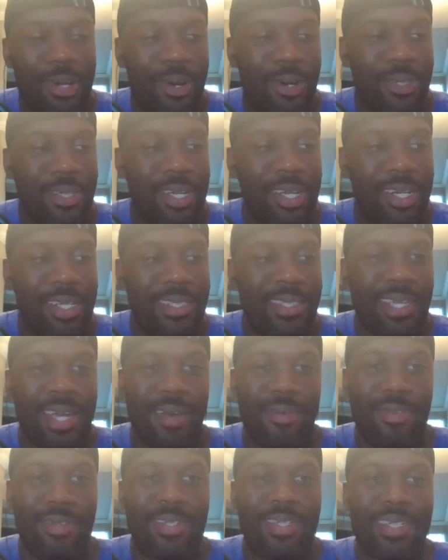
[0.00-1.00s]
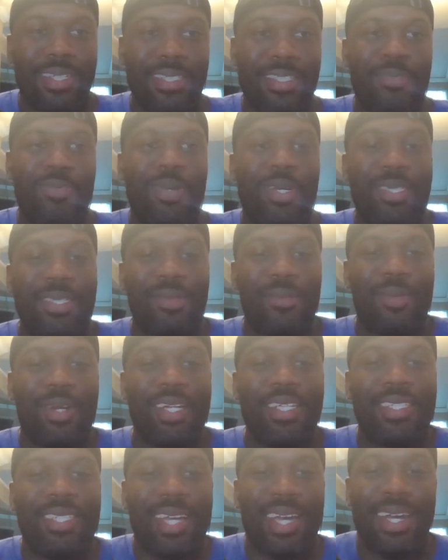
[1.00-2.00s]
Charles Hayden Savage, especially
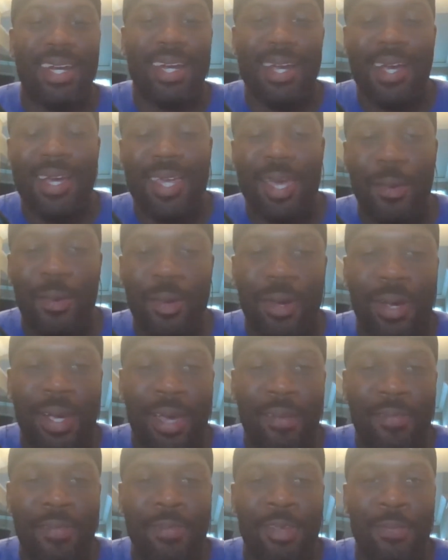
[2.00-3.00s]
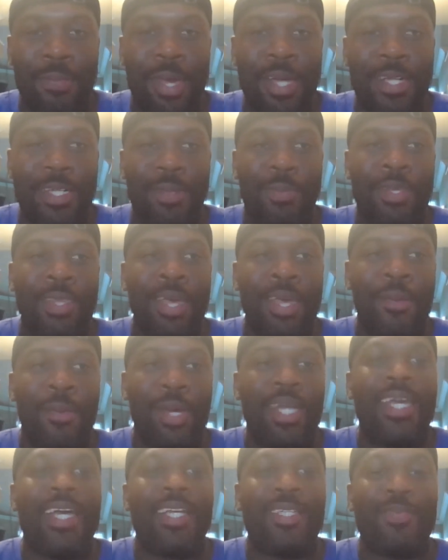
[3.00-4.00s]
what he said, yeah, we're gonna give him dementia, but then
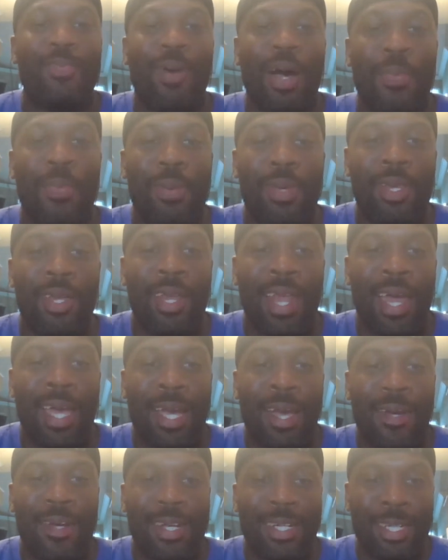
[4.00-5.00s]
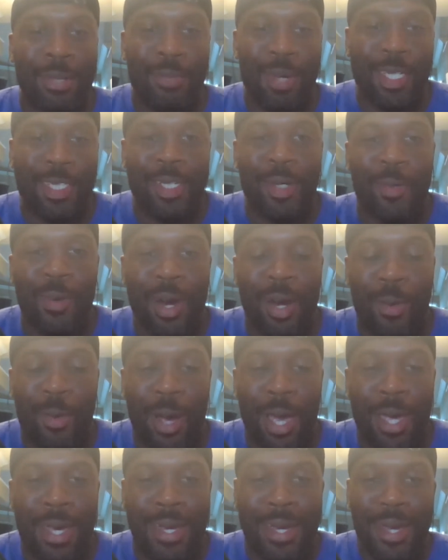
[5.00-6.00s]
when he gets popular, like, oh, your dementia went
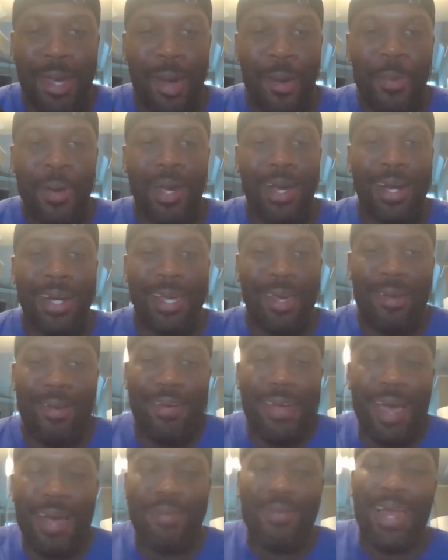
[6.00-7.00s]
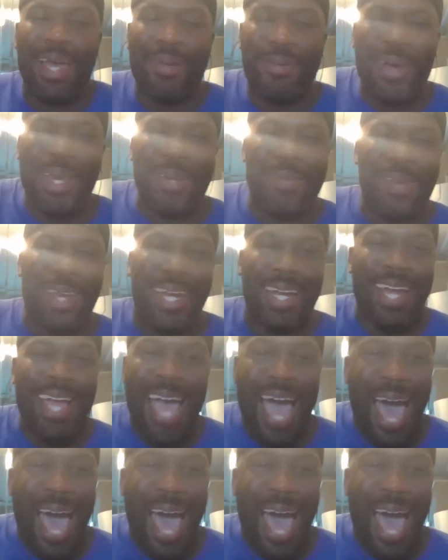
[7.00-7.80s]
away. We're gonna. I'm like, wait a minute,